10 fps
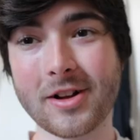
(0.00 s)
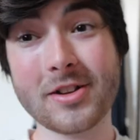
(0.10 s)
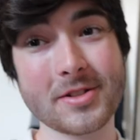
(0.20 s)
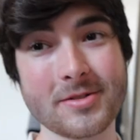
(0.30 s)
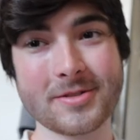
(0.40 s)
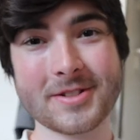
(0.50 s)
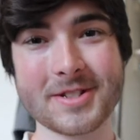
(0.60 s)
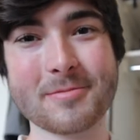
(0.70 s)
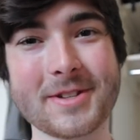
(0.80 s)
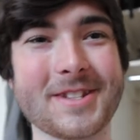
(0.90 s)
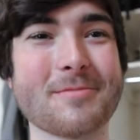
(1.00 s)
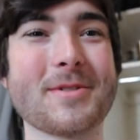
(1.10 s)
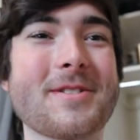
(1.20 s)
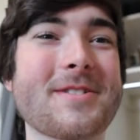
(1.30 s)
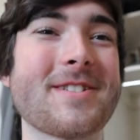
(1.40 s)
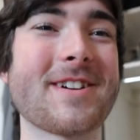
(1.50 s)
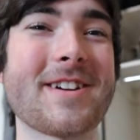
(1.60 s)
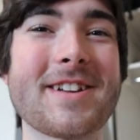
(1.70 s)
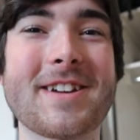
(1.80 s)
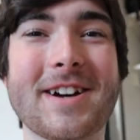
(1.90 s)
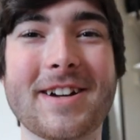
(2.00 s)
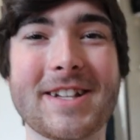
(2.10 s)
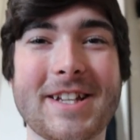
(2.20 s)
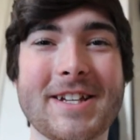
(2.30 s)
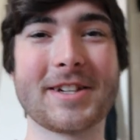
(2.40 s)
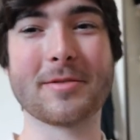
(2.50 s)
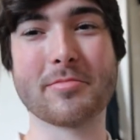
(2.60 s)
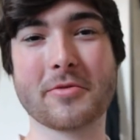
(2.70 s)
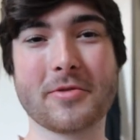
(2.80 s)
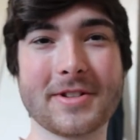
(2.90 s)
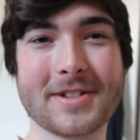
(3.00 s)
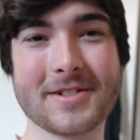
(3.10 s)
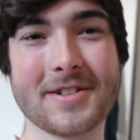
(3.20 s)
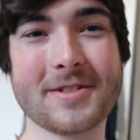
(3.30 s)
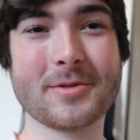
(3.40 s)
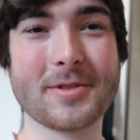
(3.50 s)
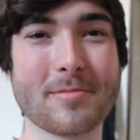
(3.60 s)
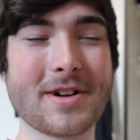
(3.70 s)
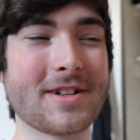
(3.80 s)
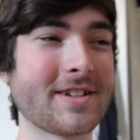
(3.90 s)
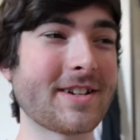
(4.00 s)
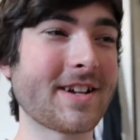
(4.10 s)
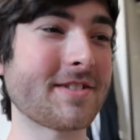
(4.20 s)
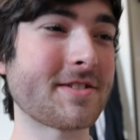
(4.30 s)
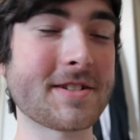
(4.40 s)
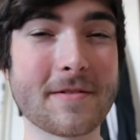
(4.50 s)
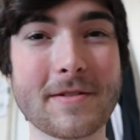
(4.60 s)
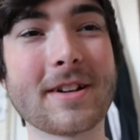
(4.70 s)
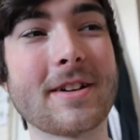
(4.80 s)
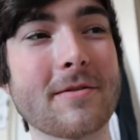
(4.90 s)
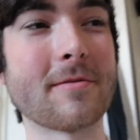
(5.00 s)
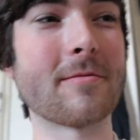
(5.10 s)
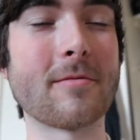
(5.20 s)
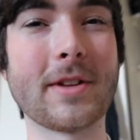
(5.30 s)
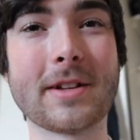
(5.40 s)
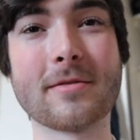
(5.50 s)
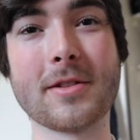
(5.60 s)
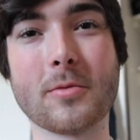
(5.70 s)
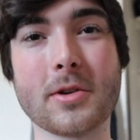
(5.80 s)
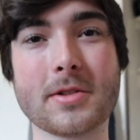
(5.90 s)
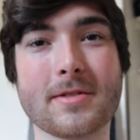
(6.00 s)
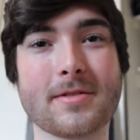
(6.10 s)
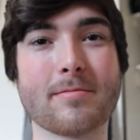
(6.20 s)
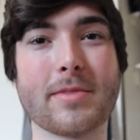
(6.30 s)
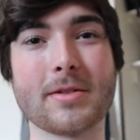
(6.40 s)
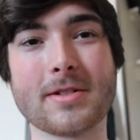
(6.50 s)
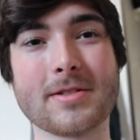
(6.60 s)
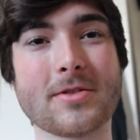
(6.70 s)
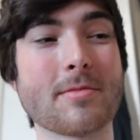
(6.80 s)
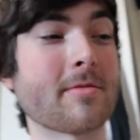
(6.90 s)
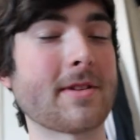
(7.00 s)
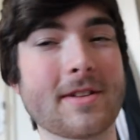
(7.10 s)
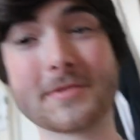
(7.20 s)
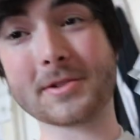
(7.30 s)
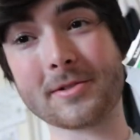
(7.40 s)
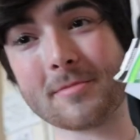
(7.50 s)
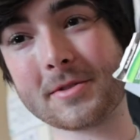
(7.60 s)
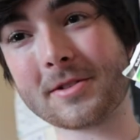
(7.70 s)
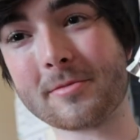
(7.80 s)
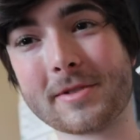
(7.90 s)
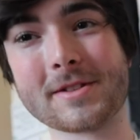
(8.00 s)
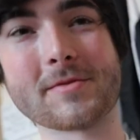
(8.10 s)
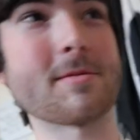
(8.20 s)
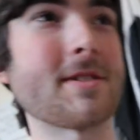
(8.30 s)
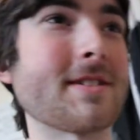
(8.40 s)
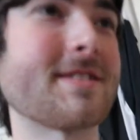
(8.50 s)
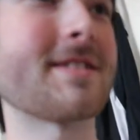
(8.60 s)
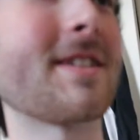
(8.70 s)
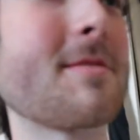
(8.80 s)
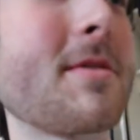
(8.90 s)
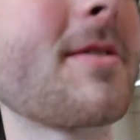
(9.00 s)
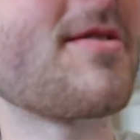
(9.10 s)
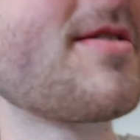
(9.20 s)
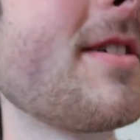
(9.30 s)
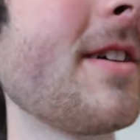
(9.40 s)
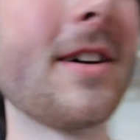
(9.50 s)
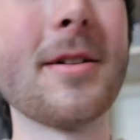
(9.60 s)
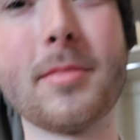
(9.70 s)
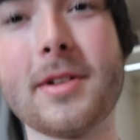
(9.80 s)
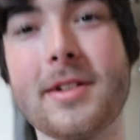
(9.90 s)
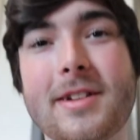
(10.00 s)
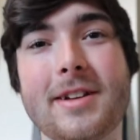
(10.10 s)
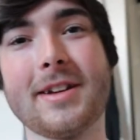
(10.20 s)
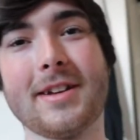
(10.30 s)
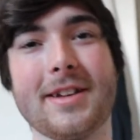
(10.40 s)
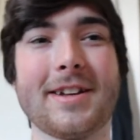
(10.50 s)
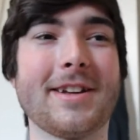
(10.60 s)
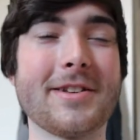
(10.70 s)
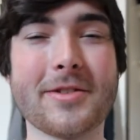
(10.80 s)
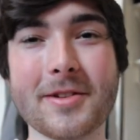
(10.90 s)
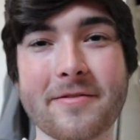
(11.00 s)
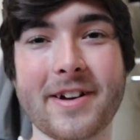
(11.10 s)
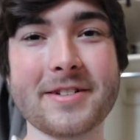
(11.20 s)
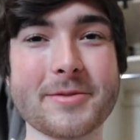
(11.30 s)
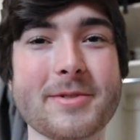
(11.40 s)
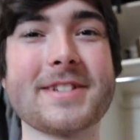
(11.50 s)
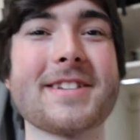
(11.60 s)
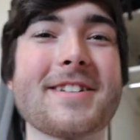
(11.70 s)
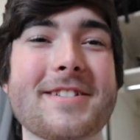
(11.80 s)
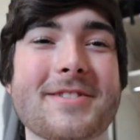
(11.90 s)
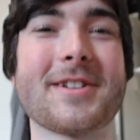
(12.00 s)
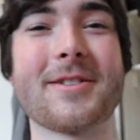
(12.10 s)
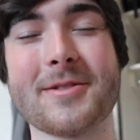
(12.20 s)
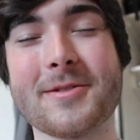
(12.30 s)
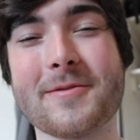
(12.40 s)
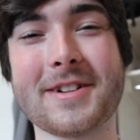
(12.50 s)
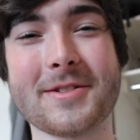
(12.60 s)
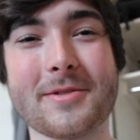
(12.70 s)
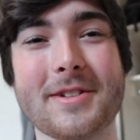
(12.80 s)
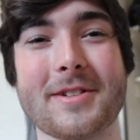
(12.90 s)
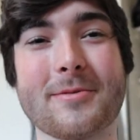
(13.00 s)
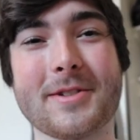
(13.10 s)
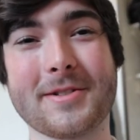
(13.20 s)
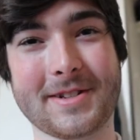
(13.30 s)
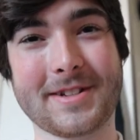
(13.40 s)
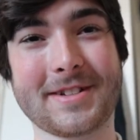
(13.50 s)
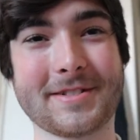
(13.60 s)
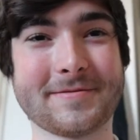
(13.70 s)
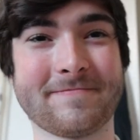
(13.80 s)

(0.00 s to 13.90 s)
Also, just to make things better, I got hit like a brick wall yesterday with pollen and allergies. I feel like I have a, like the worst post-nasal drip of my life, so I'm just hoping this Robitussin is gonna get me through. But you think finals week is hell? Try going through finals week when you're sick.